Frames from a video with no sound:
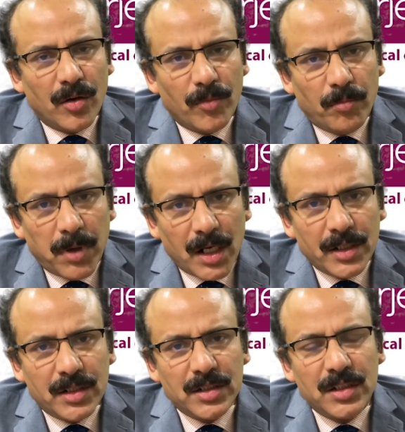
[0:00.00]

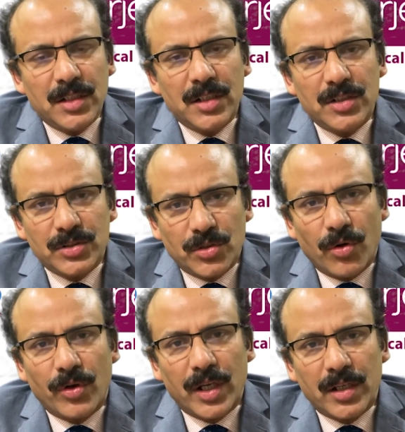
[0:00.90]
blood
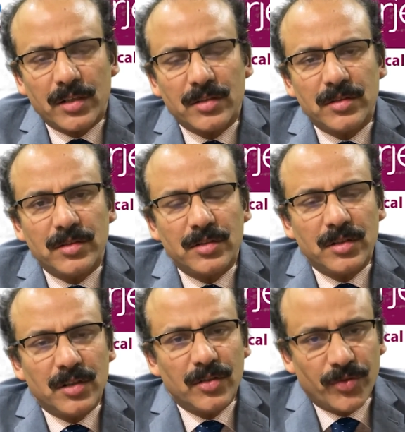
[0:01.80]
storing
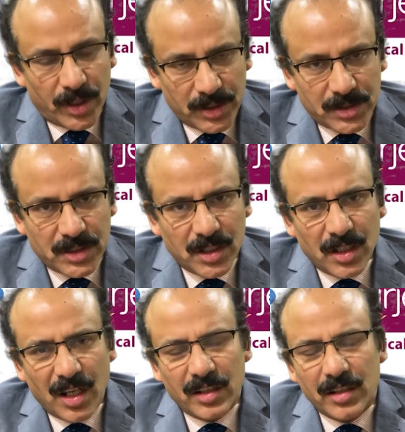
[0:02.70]
fridge.
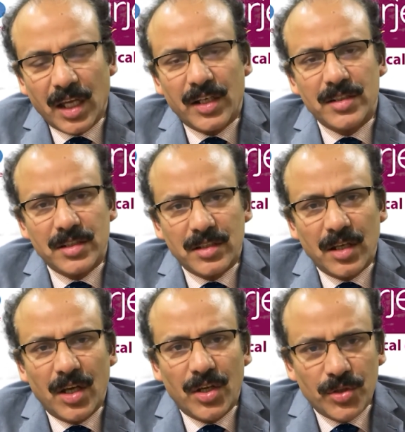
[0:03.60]
That is
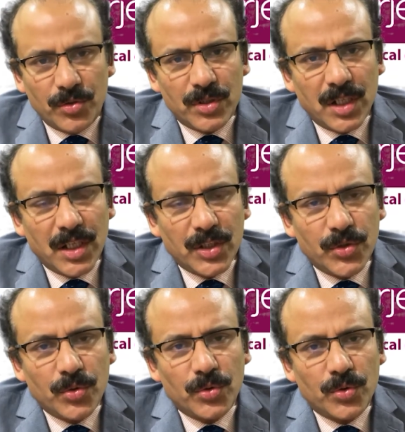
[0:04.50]
usually
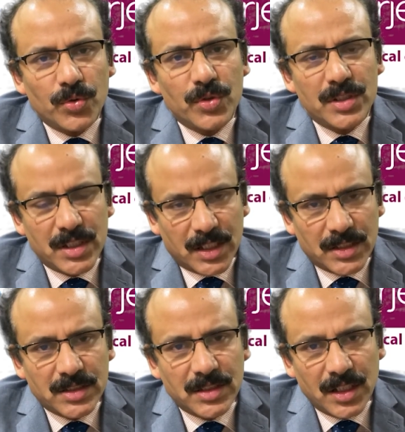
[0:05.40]
2 to
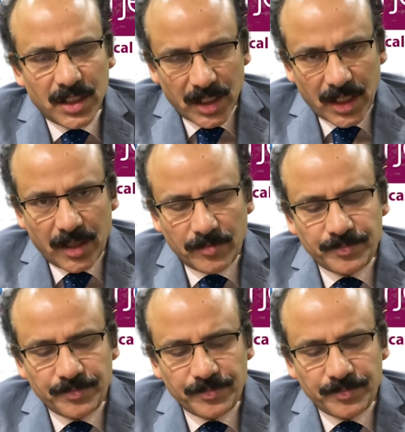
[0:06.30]
6 degrees.